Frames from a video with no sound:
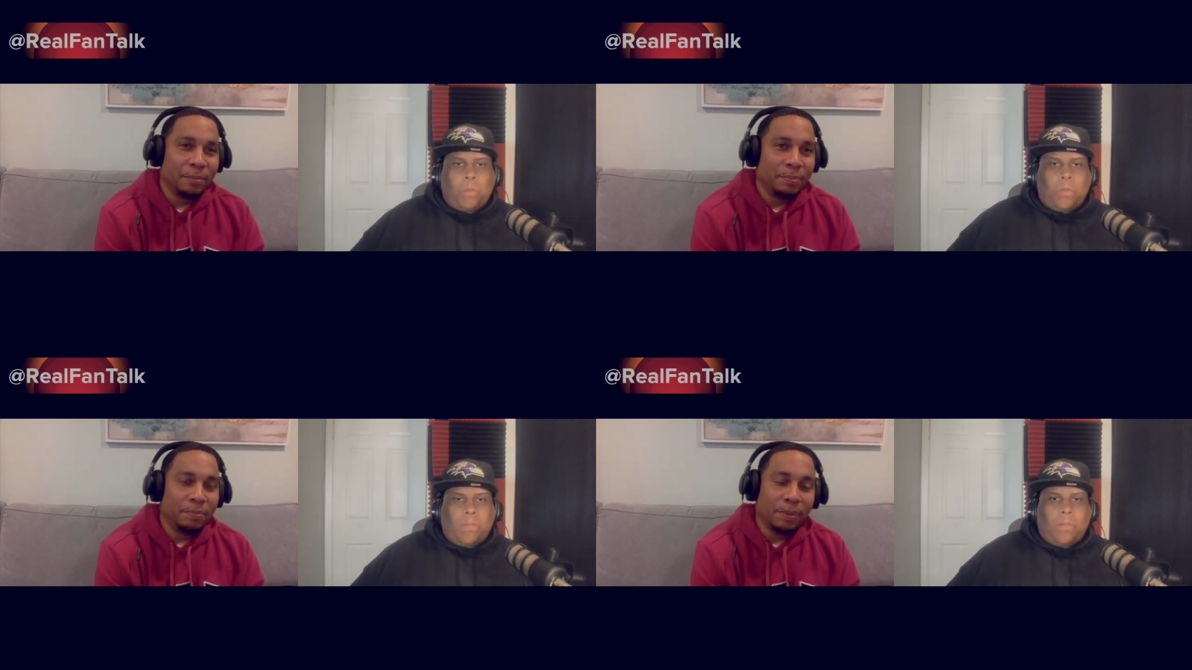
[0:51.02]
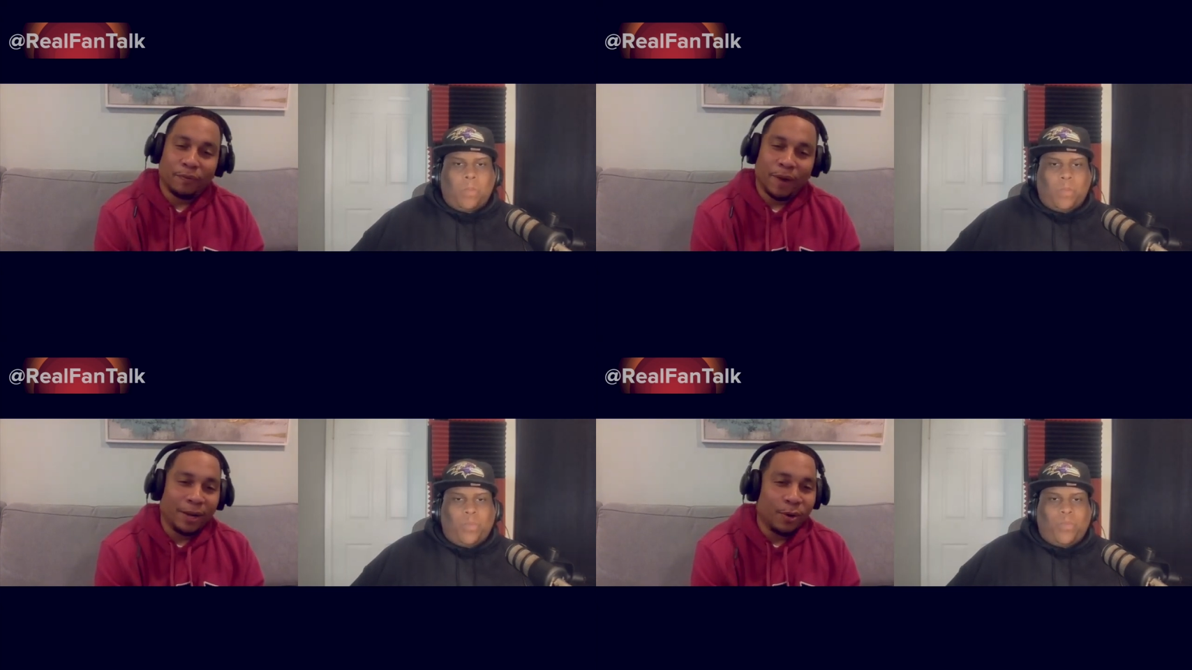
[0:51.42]
Speaker 1: but
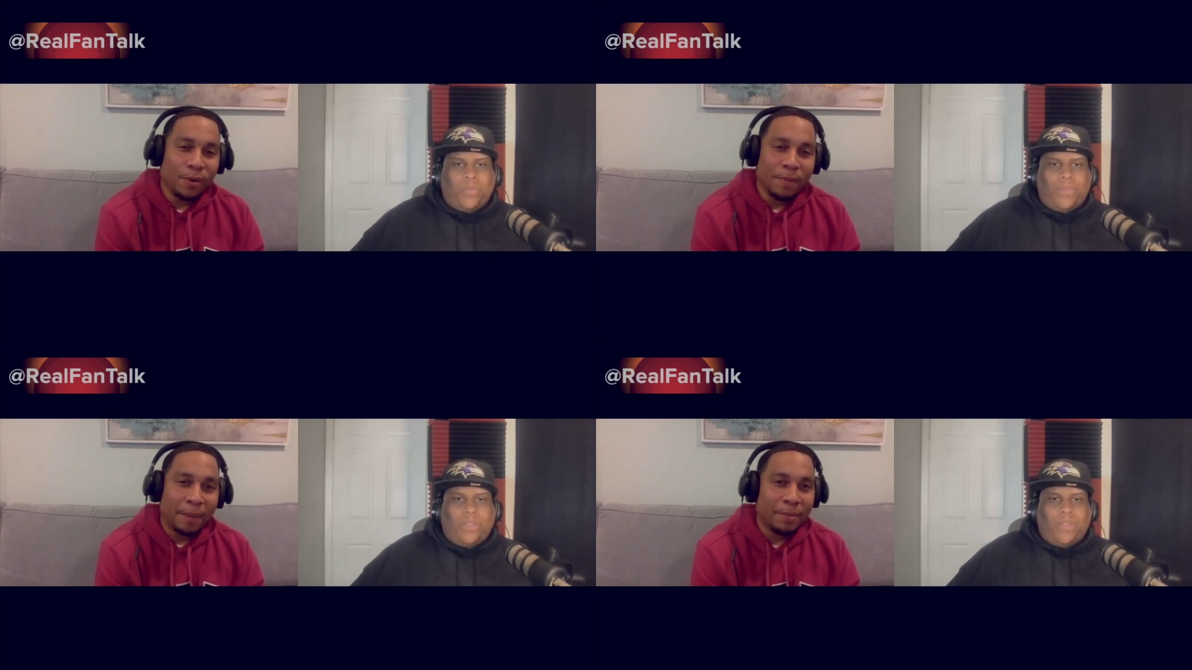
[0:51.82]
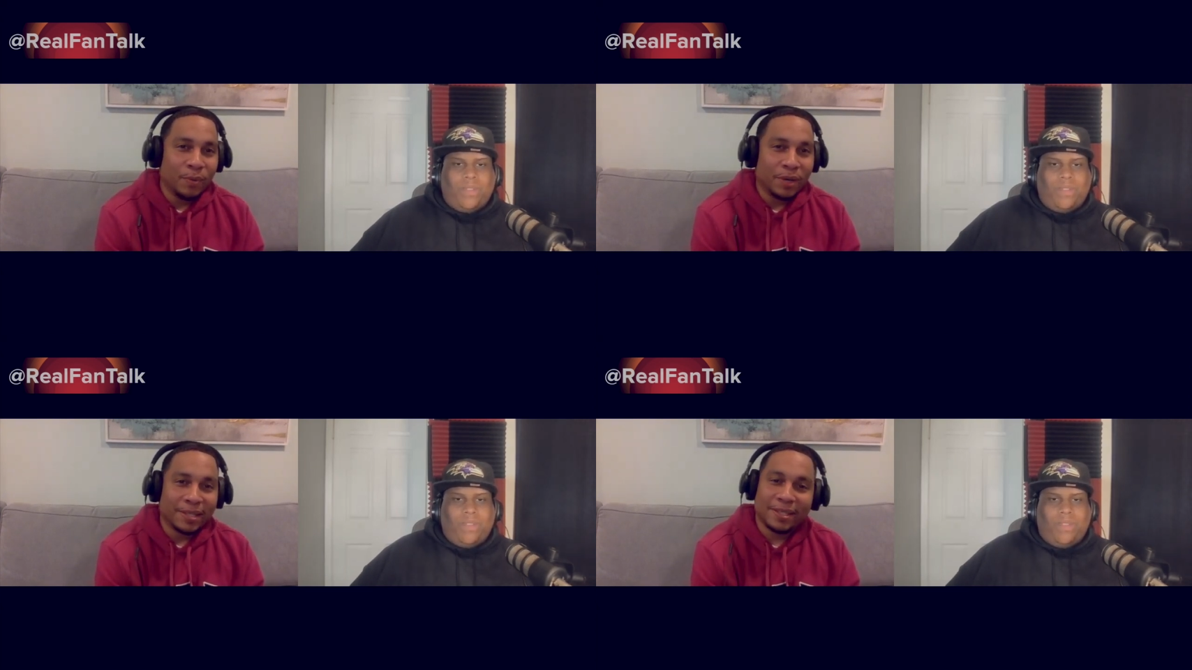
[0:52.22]
Frank Gore might be
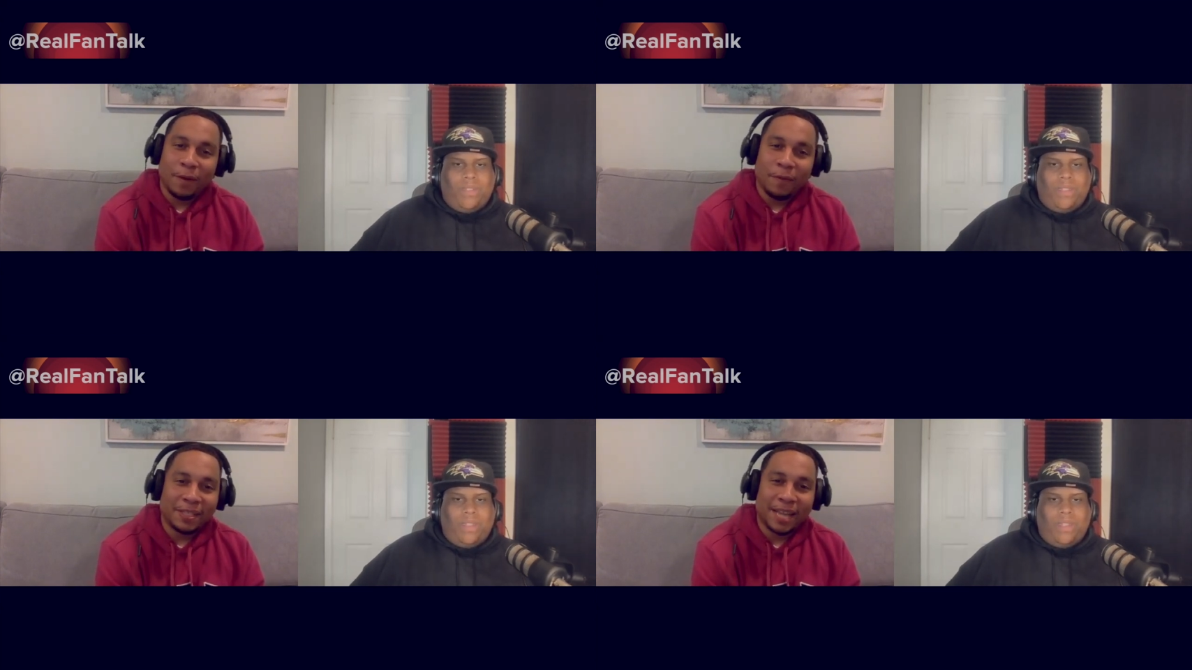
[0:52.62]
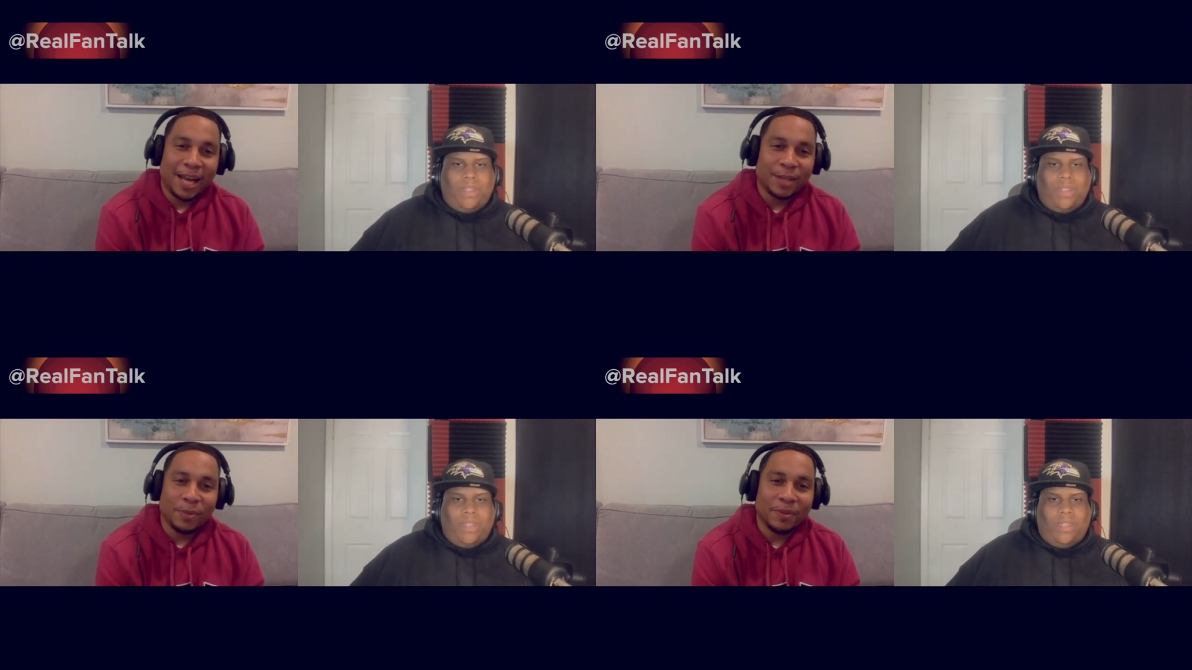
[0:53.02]
one of the toughest
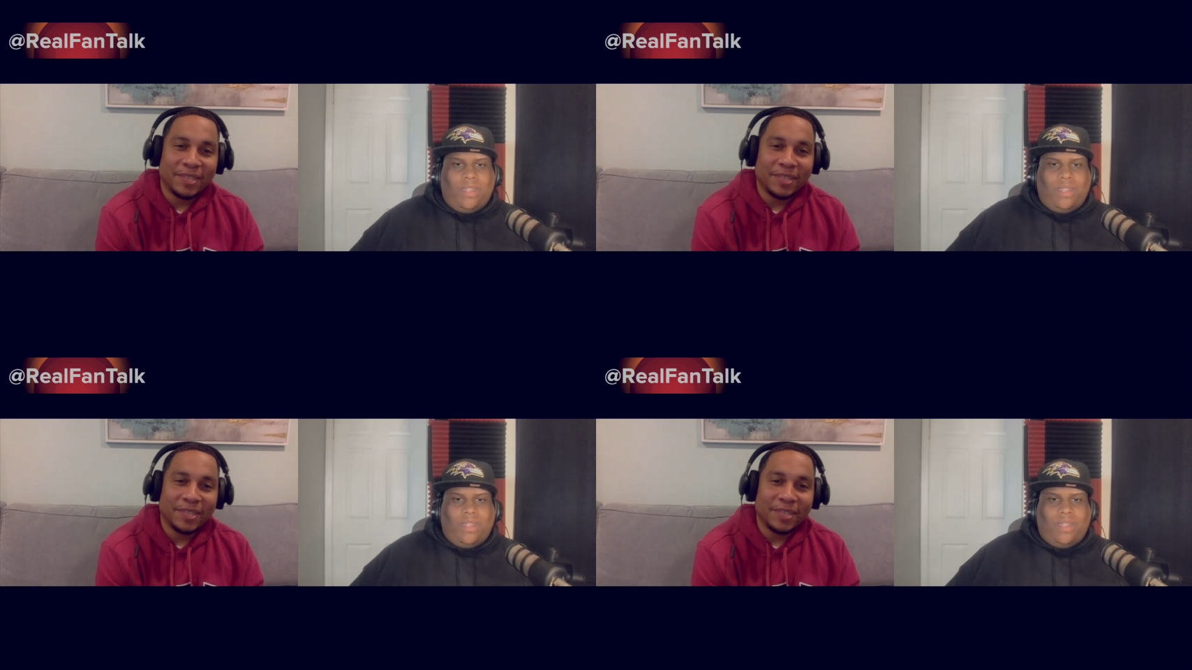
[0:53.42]
guys we've